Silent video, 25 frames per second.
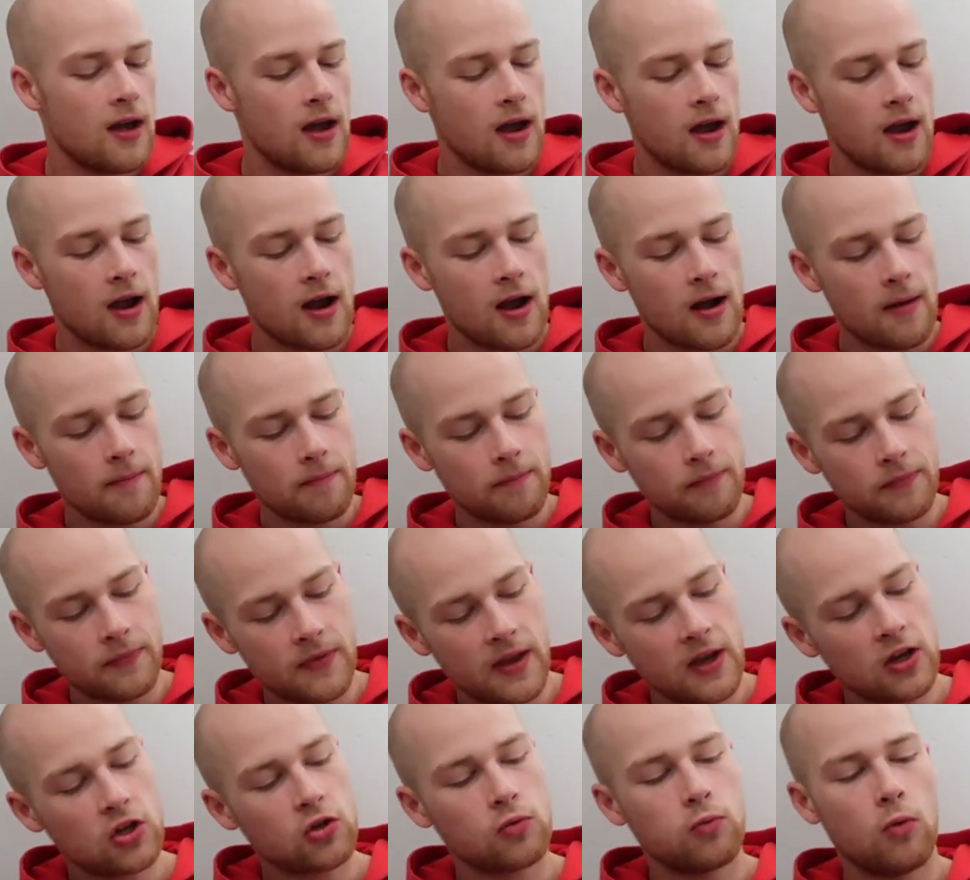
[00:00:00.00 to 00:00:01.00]

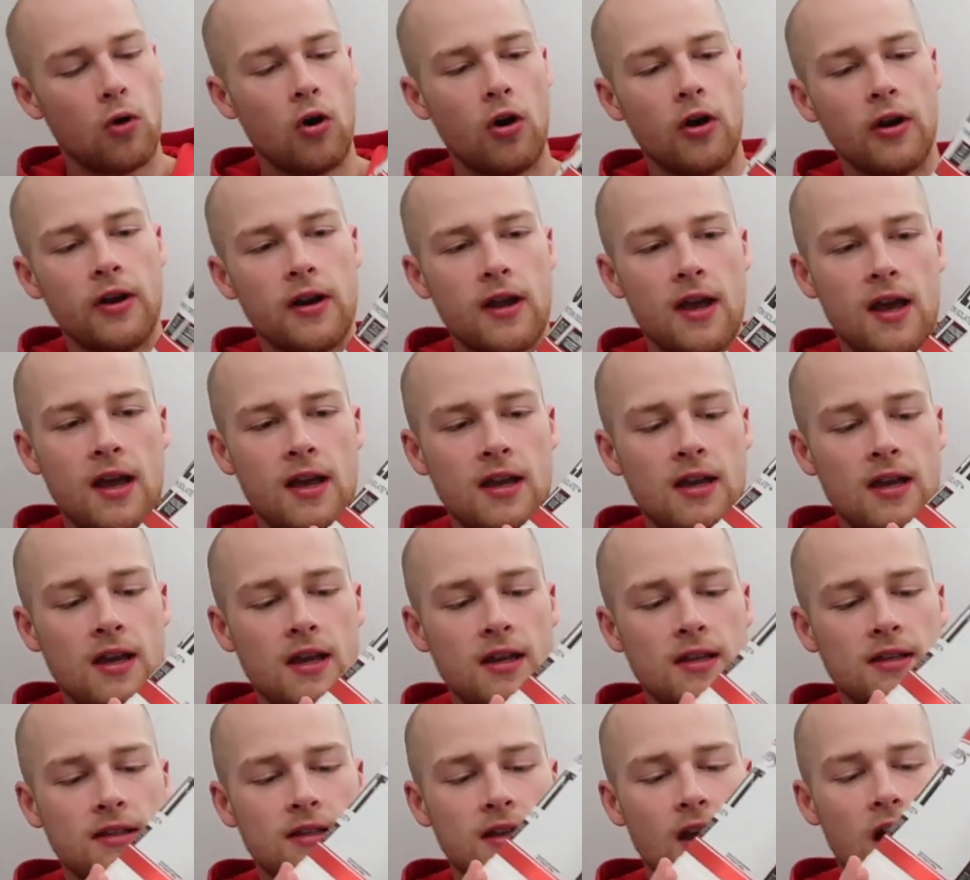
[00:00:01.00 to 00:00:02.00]
This one
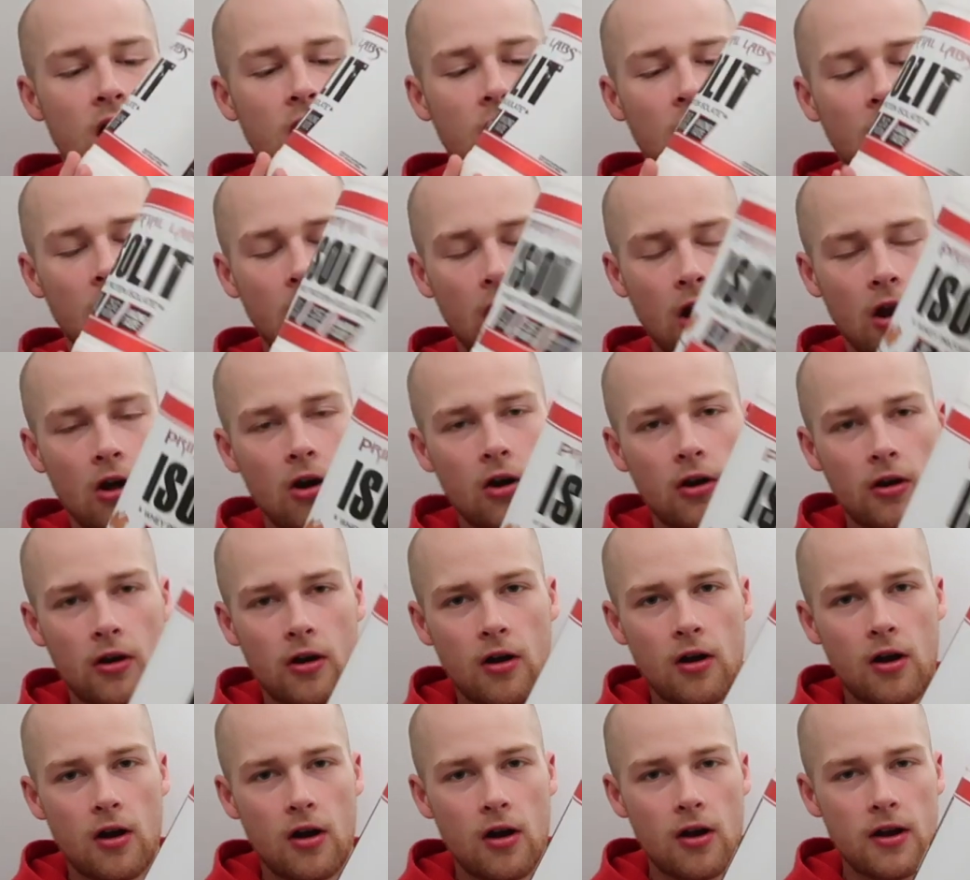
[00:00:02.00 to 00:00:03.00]
is a
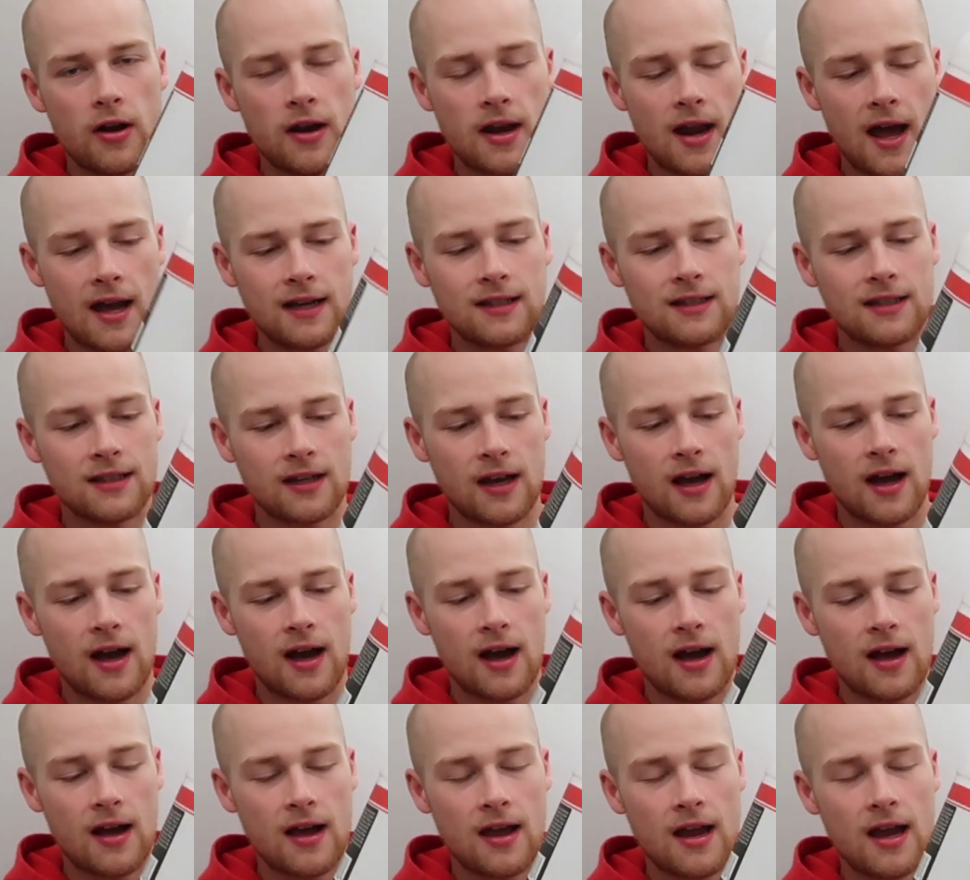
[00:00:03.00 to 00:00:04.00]
lot
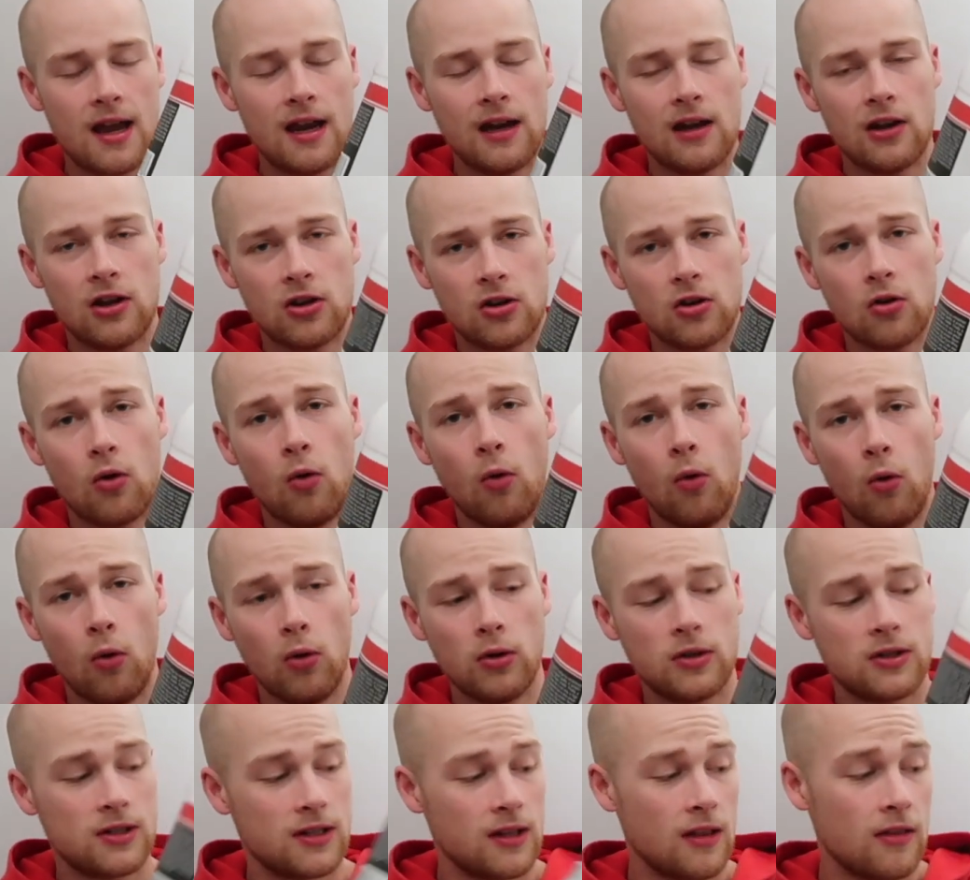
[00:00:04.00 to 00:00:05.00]
nicer in
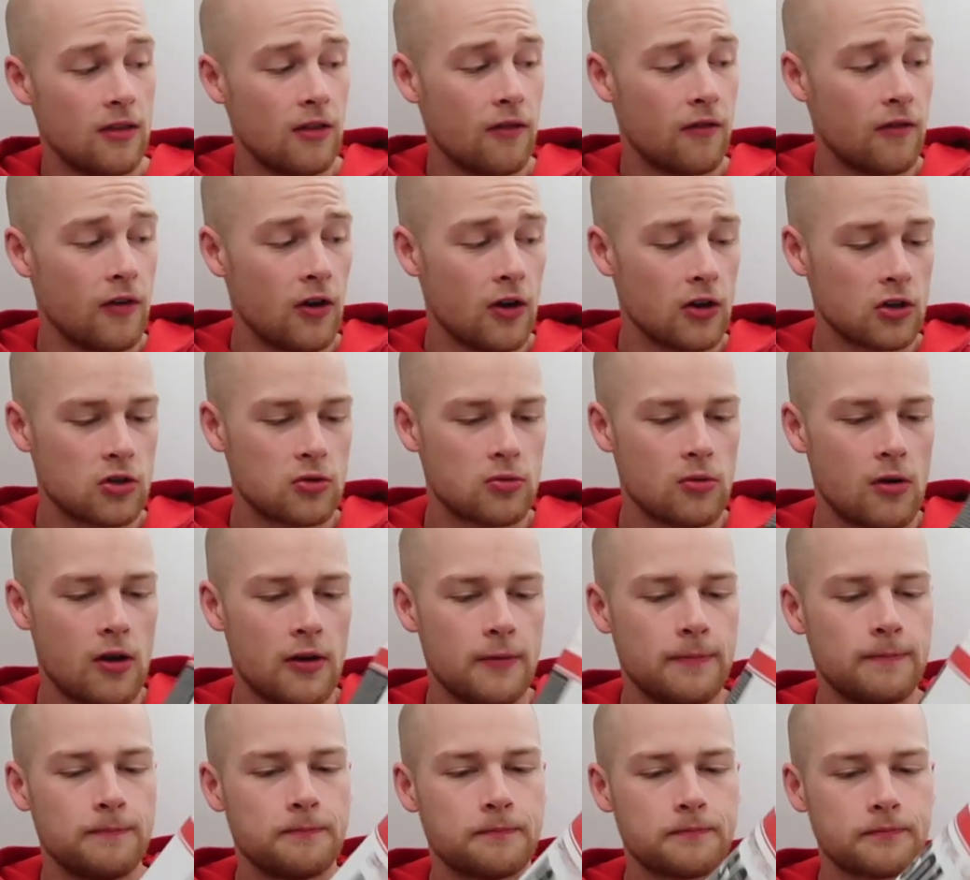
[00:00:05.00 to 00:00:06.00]
oats than the first
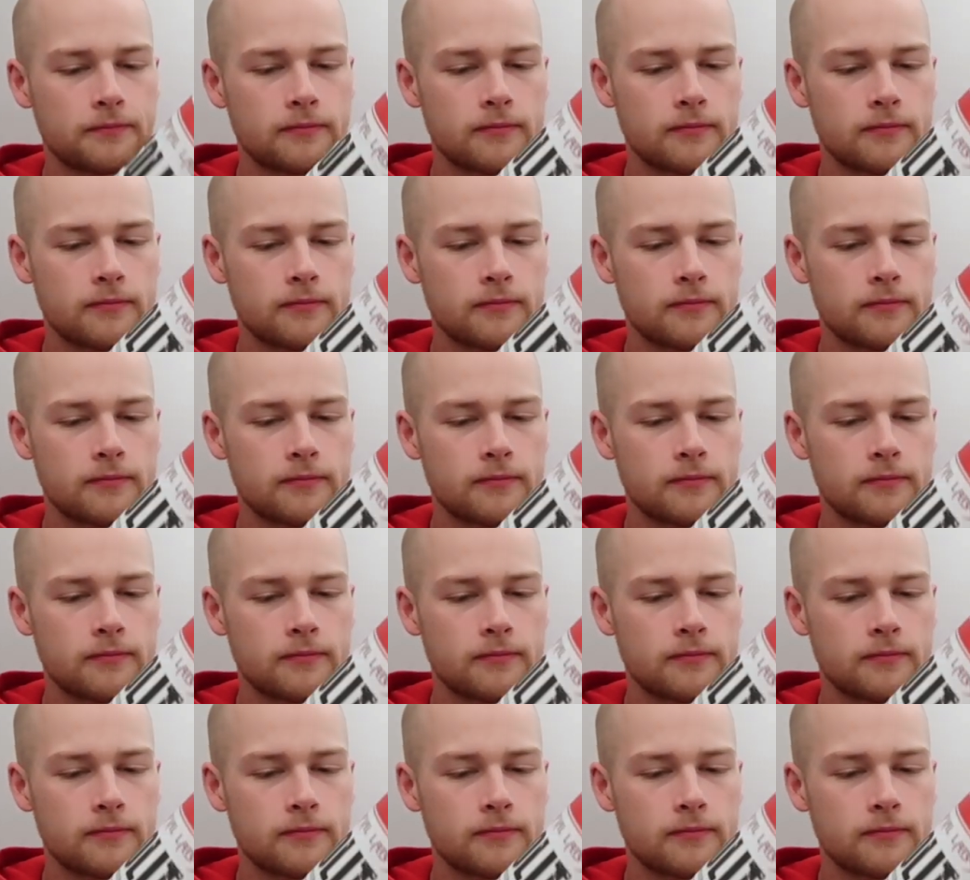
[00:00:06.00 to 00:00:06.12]
one.